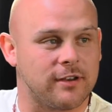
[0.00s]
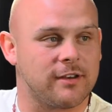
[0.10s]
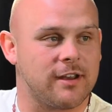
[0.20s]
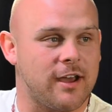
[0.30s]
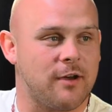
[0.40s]

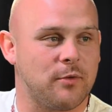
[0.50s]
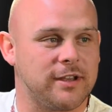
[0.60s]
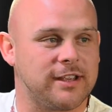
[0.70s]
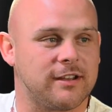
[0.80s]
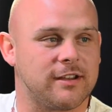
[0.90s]
Okay. Um, we okay.
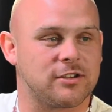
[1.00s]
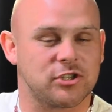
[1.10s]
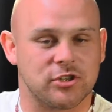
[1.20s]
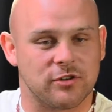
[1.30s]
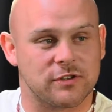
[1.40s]
did a
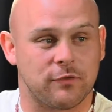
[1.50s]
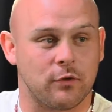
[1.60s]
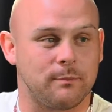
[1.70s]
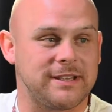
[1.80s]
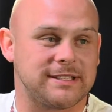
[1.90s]
shirts for
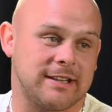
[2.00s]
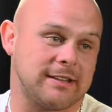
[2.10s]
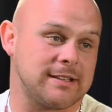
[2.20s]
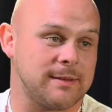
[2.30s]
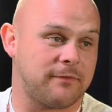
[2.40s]

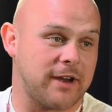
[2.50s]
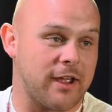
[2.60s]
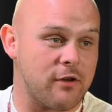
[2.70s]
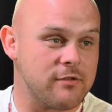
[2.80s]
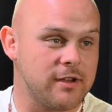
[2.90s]
Bicicleta
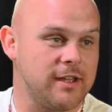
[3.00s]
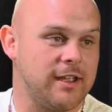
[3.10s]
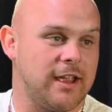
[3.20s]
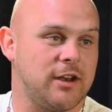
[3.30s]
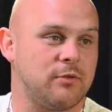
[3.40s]
Freio
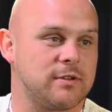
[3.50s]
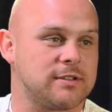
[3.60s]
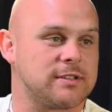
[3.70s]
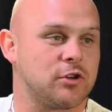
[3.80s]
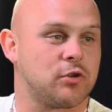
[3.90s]
and it
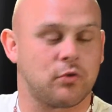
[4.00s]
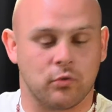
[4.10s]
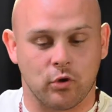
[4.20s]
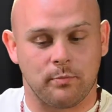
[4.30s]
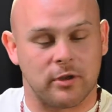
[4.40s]
was a
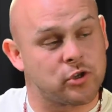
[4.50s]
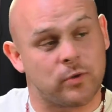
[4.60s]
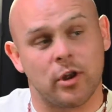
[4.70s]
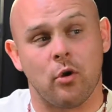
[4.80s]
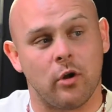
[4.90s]
group, a
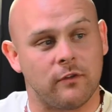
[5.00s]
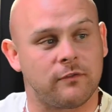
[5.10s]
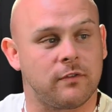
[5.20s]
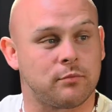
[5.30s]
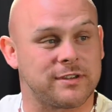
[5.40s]
trio
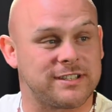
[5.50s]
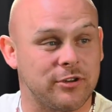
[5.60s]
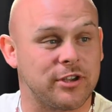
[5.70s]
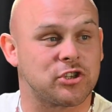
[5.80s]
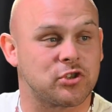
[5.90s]
of
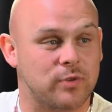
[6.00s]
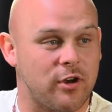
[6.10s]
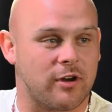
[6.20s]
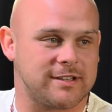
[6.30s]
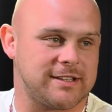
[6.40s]
Brazilian street
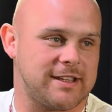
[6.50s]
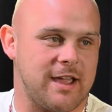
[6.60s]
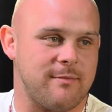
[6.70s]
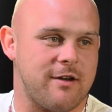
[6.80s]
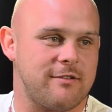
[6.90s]
artists that
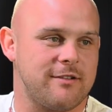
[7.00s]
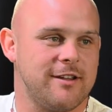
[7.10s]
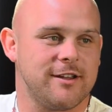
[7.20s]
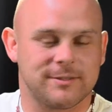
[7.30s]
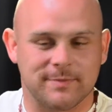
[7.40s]
came wow.
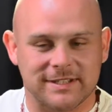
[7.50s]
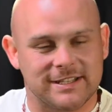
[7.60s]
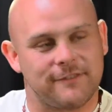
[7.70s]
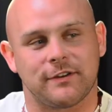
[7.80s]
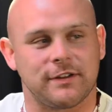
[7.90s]
out
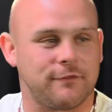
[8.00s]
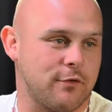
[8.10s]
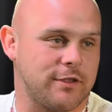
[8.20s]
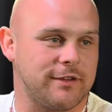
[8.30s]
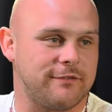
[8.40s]
specifically
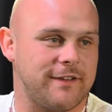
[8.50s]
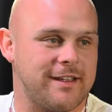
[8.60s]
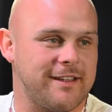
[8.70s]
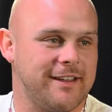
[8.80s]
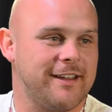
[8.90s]
for the event.
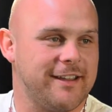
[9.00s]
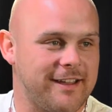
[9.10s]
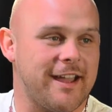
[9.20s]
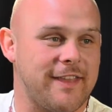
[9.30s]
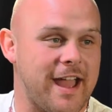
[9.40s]

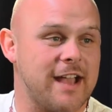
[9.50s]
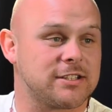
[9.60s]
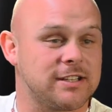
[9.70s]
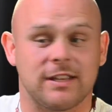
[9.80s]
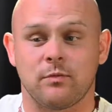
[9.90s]
And they
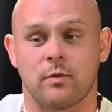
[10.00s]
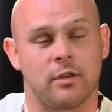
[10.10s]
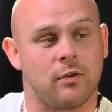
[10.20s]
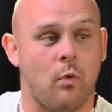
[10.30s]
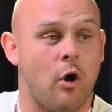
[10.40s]
actually did one of
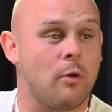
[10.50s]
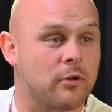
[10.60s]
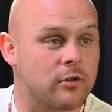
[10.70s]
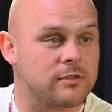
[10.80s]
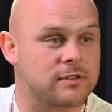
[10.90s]
the wall
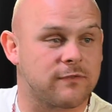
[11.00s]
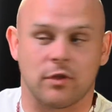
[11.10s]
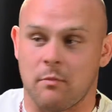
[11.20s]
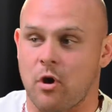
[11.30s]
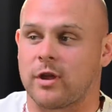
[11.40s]
murals okay. for
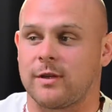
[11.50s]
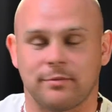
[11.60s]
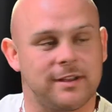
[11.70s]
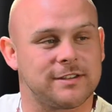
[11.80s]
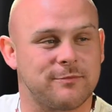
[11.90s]
the
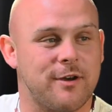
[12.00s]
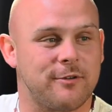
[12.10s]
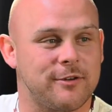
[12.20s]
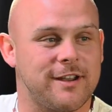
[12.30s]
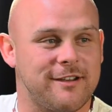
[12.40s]
marketplace while we
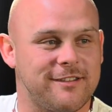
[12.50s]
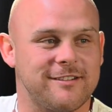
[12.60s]
were down there.